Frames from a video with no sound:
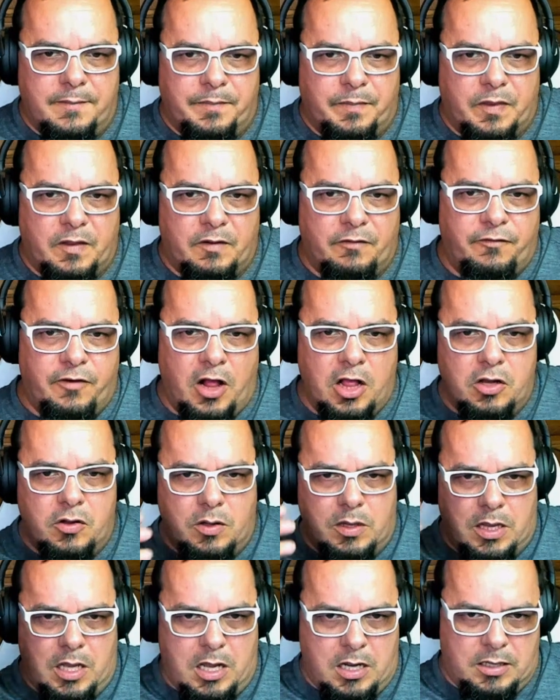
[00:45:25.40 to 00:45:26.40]
follow
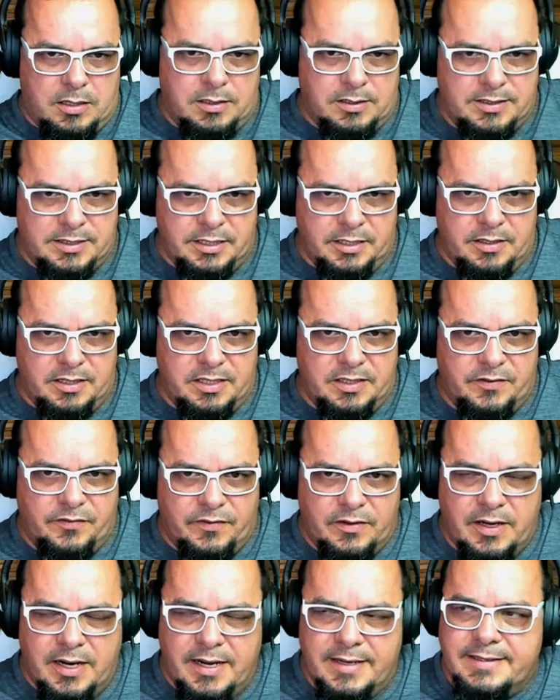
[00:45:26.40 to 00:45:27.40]
along series
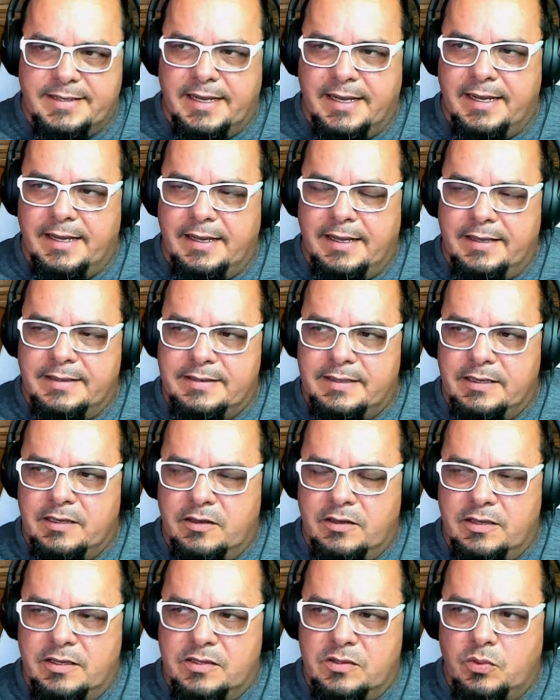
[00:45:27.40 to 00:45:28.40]
for
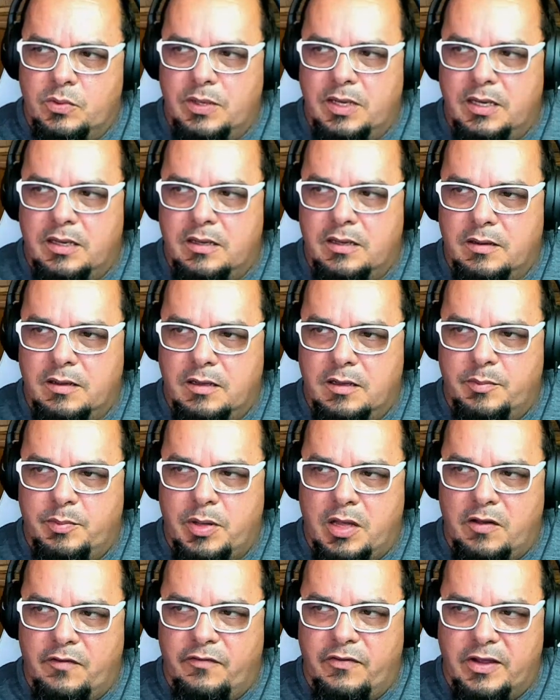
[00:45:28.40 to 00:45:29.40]
SEO this week.
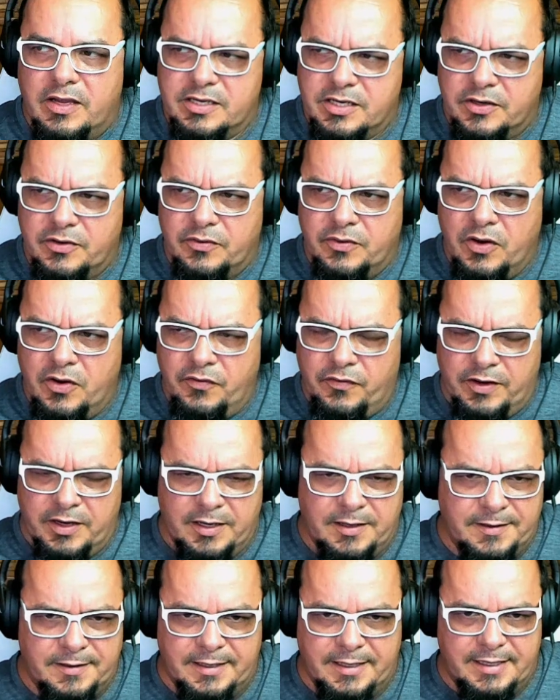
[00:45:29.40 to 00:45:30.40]
Paul Foster
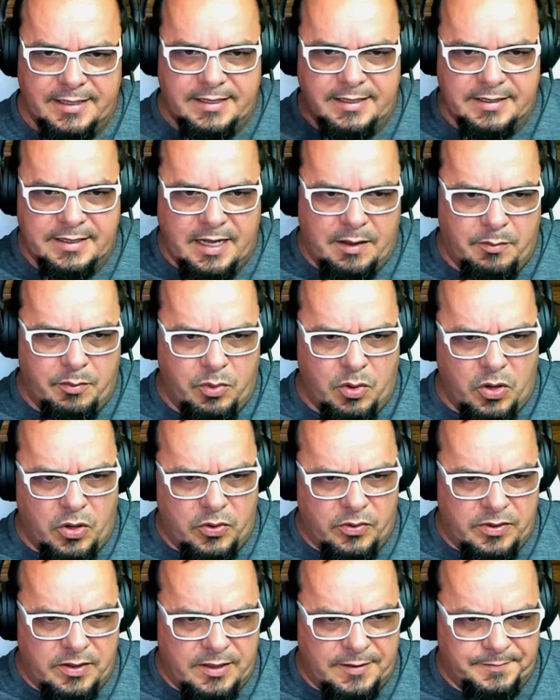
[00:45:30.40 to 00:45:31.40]
Roofing, and I just got bored
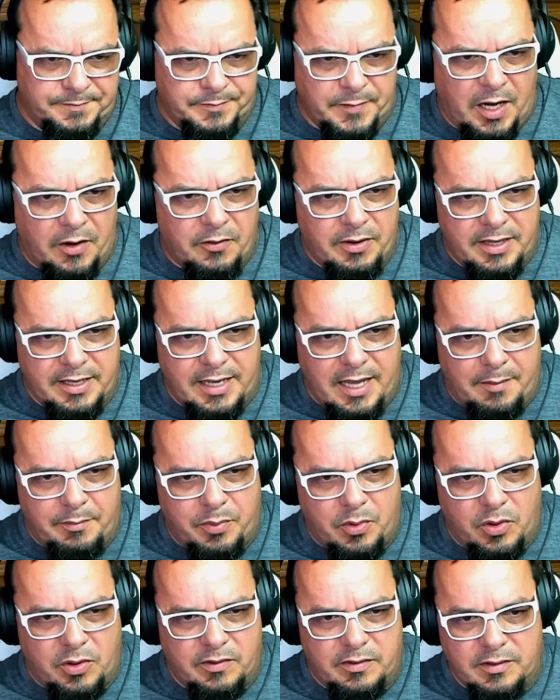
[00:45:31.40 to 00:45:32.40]
with it. I really got
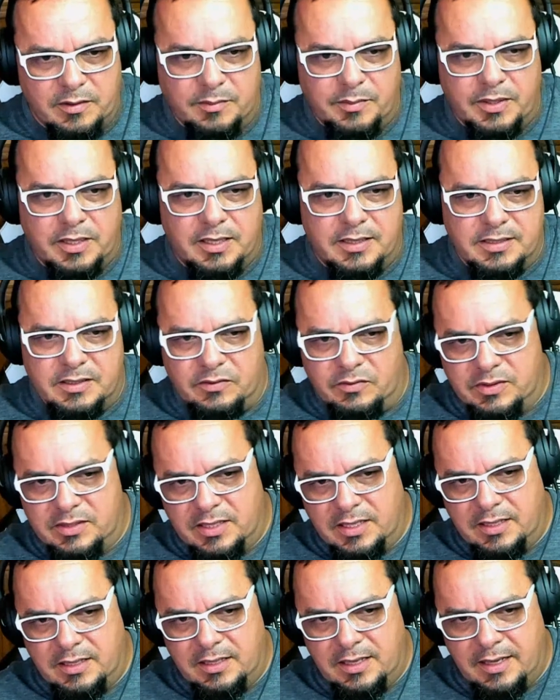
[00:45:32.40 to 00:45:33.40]
bored with it because I
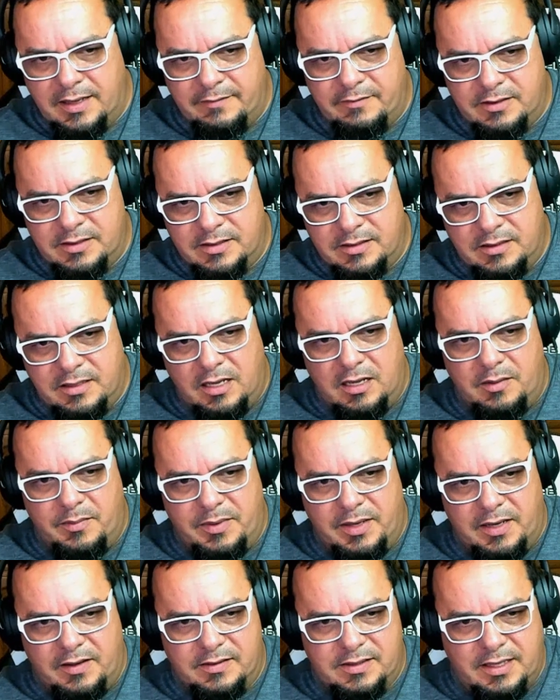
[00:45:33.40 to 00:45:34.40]
was dumb,
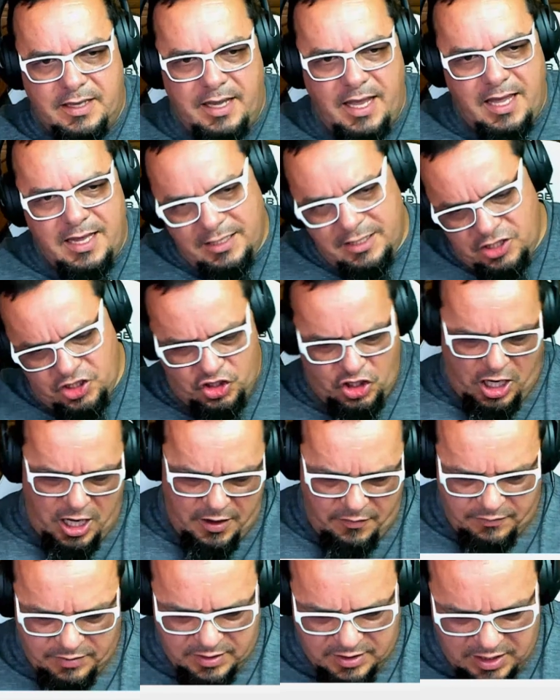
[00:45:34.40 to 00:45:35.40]
and I was like, hey, let's try
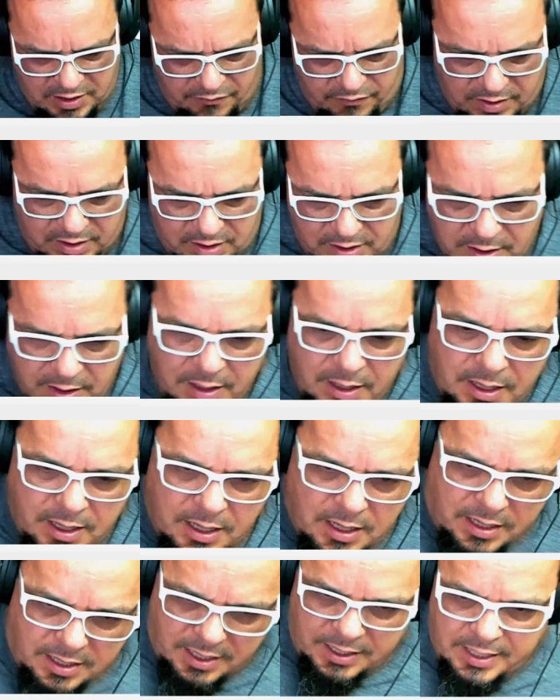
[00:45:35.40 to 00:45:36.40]
it with Divi,
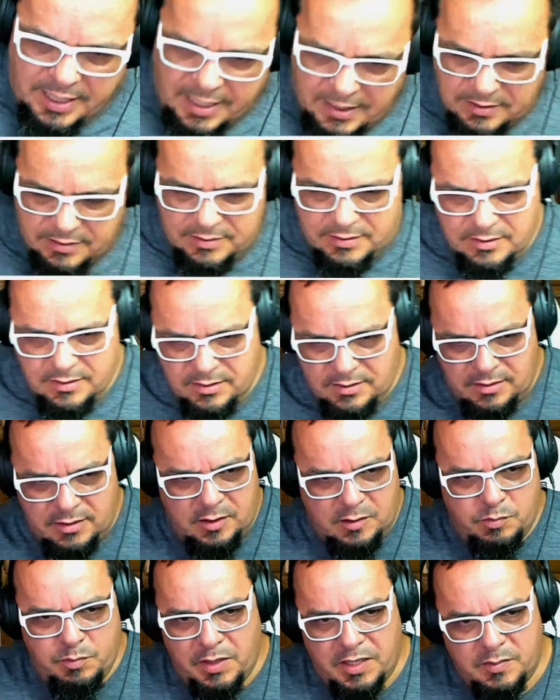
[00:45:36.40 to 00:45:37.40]
and that
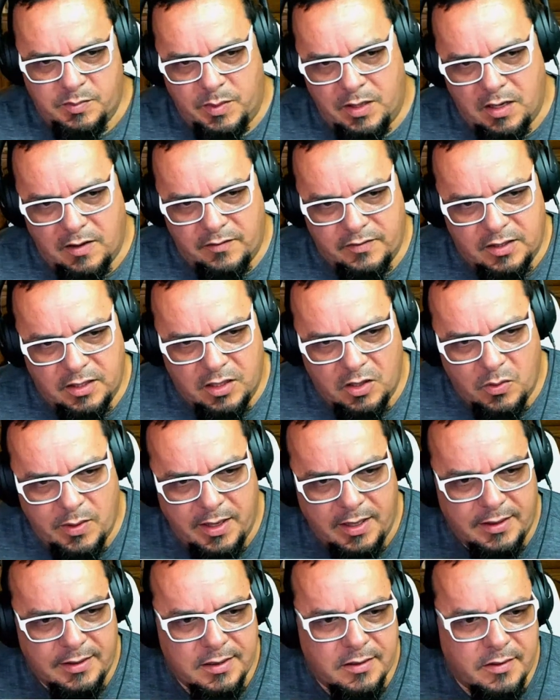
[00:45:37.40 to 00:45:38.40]
just pissed me off to no
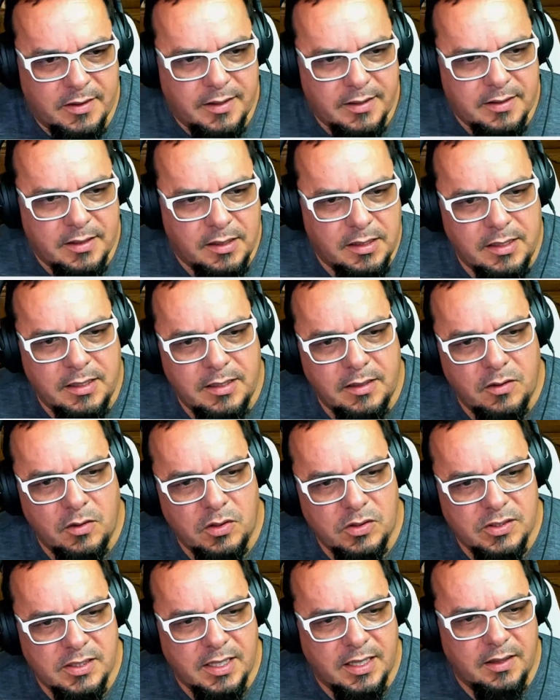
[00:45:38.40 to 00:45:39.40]
end. So I deleted the
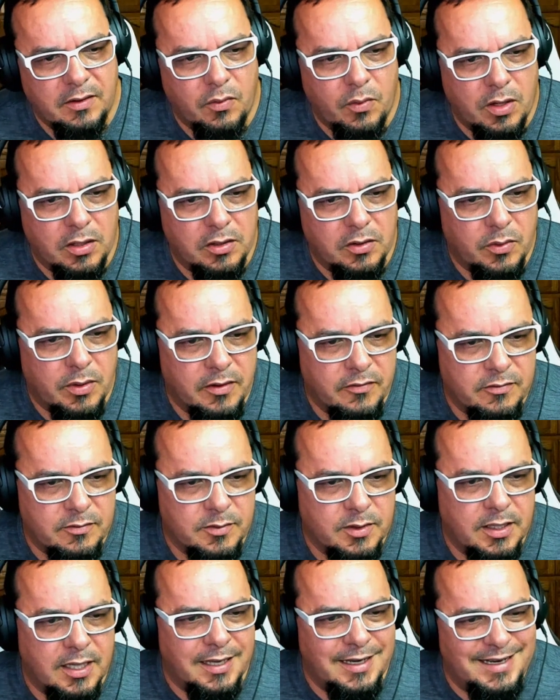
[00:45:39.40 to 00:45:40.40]
whole site and walked away from
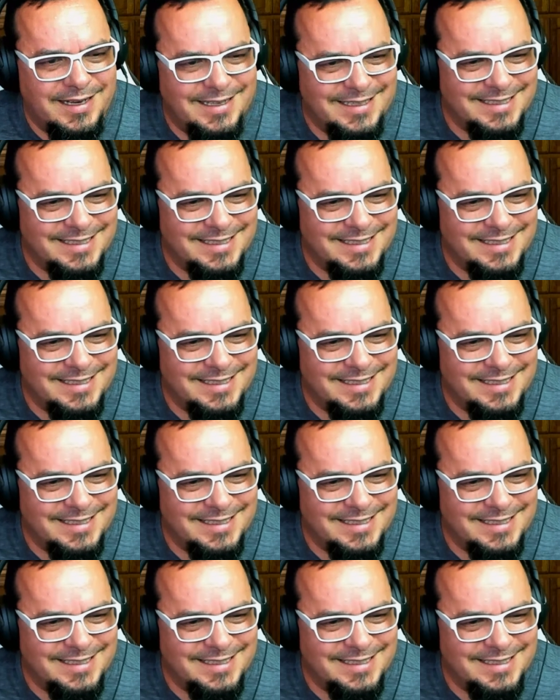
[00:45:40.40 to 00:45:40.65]
it.